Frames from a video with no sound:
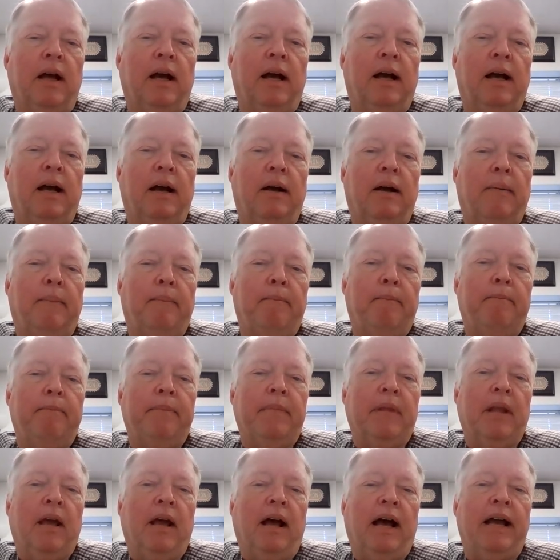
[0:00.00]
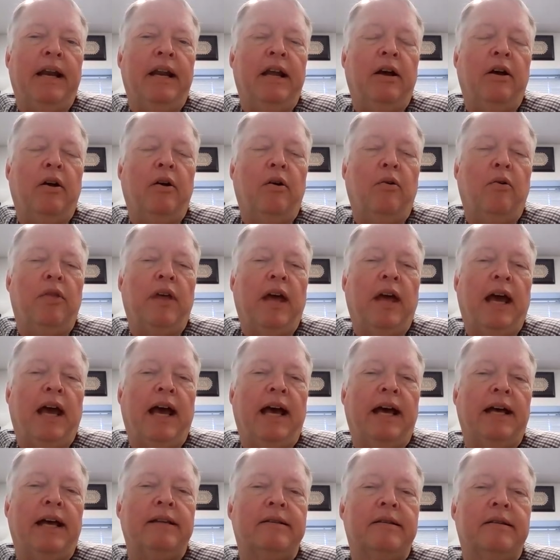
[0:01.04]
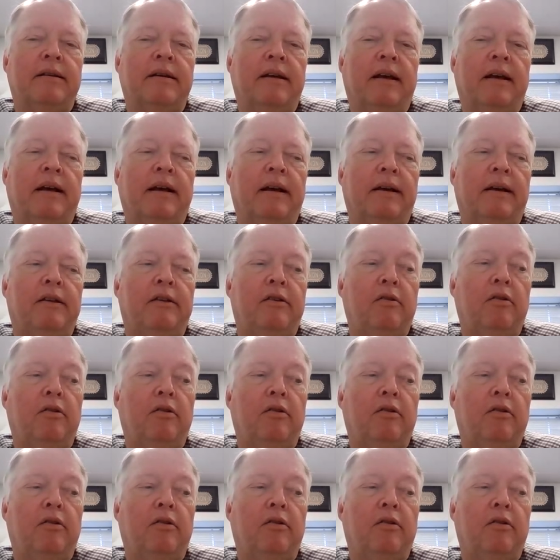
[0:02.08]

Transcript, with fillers: Um, I know that uh,